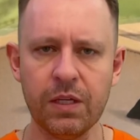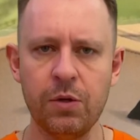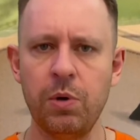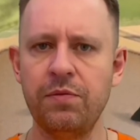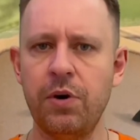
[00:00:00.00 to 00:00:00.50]

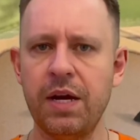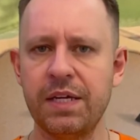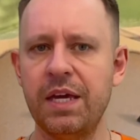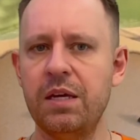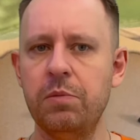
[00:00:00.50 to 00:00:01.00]
rather a
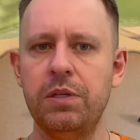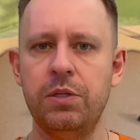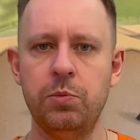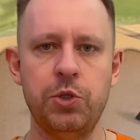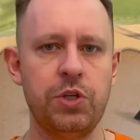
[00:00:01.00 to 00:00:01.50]
game
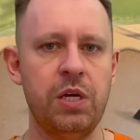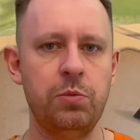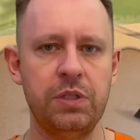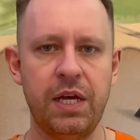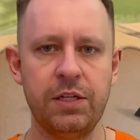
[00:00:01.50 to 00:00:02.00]
in which I
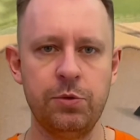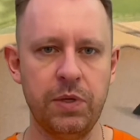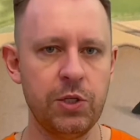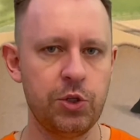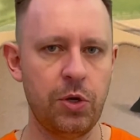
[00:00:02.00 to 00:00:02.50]
would like to
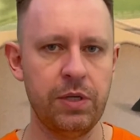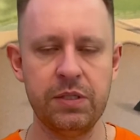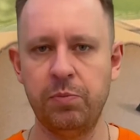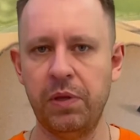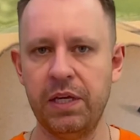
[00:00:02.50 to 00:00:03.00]
enjoy
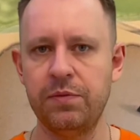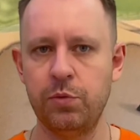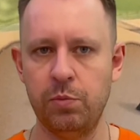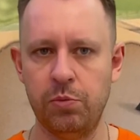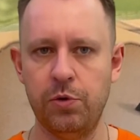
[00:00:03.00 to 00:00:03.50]
it playing
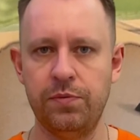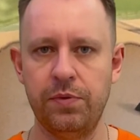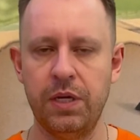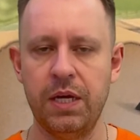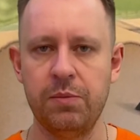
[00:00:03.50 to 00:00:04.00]
from both
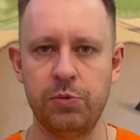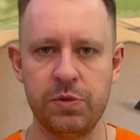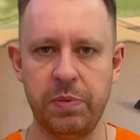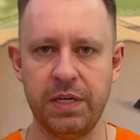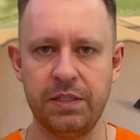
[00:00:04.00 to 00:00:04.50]

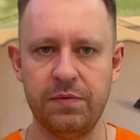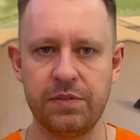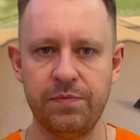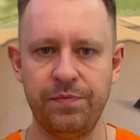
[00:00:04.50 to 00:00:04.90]
perspectives.